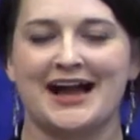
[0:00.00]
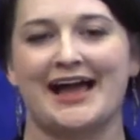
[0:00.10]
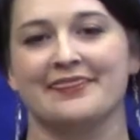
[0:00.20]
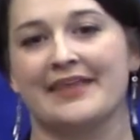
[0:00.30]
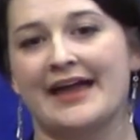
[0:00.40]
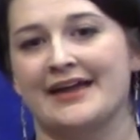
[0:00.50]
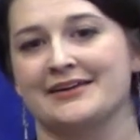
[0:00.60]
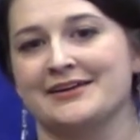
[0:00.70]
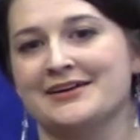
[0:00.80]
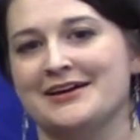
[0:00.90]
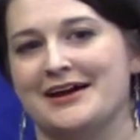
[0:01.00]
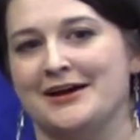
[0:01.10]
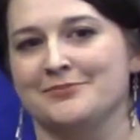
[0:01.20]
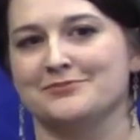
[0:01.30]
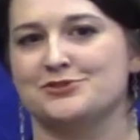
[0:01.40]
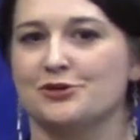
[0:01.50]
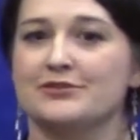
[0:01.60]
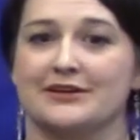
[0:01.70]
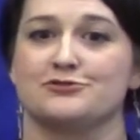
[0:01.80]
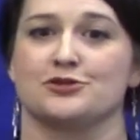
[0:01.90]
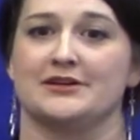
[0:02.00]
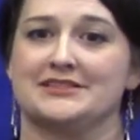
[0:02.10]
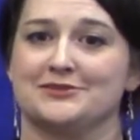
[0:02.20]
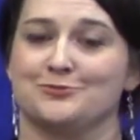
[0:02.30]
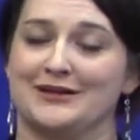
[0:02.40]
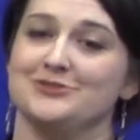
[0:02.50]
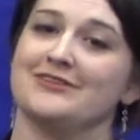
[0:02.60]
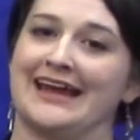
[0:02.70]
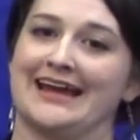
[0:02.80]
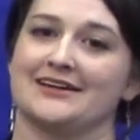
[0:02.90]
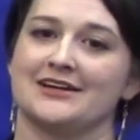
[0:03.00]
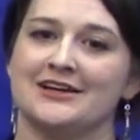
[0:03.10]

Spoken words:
and then don't give choices when you can't.